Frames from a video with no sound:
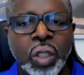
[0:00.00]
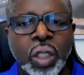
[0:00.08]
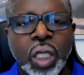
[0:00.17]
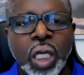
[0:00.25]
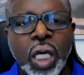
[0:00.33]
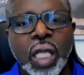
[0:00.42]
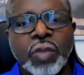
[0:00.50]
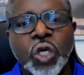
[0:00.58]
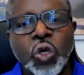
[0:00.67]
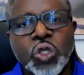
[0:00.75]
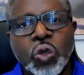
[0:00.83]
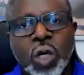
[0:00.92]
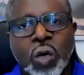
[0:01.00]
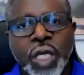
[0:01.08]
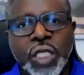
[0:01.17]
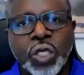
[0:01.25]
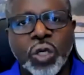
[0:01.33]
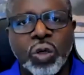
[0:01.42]
And those are all
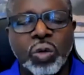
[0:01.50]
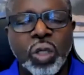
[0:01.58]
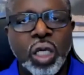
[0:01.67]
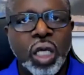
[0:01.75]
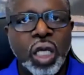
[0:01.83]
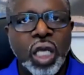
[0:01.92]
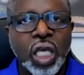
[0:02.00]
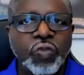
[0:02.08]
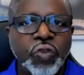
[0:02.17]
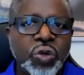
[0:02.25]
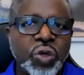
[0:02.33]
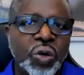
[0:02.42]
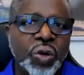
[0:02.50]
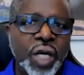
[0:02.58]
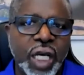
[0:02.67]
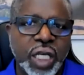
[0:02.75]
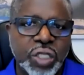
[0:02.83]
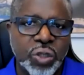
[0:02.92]
internal. If you go
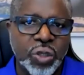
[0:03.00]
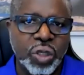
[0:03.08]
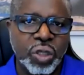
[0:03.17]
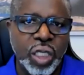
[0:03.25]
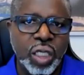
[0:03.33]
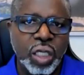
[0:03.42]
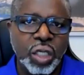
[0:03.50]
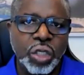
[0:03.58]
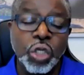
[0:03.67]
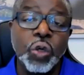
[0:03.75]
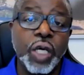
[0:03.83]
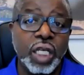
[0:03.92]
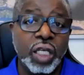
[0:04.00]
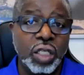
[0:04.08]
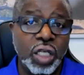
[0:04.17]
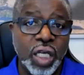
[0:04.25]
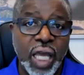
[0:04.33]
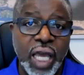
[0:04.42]
externally, you can
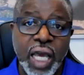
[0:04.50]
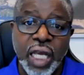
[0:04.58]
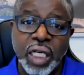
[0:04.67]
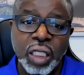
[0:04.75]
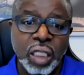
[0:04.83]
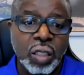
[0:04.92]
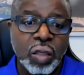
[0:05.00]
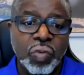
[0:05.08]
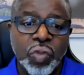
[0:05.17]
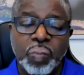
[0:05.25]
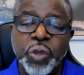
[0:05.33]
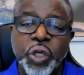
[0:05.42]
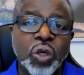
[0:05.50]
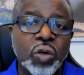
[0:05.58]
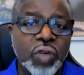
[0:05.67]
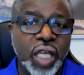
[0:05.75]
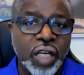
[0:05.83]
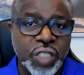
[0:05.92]
look at the Bureau of
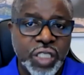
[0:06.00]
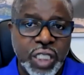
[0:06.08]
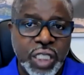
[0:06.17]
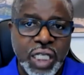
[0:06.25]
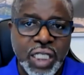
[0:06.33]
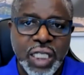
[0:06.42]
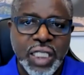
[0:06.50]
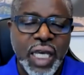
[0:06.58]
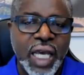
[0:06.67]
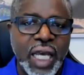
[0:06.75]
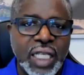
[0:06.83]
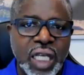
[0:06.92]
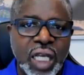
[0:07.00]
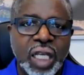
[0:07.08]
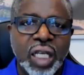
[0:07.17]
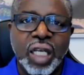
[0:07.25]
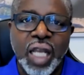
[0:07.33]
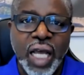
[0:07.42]
Labor Statistics has
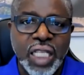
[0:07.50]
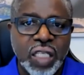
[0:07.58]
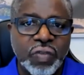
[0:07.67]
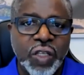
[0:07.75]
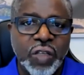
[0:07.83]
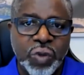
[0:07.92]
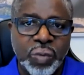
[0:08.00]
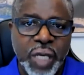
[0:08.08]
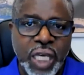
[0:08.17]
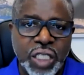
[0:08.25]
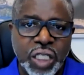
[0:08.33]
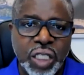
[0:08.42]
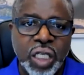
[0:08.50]
lots of information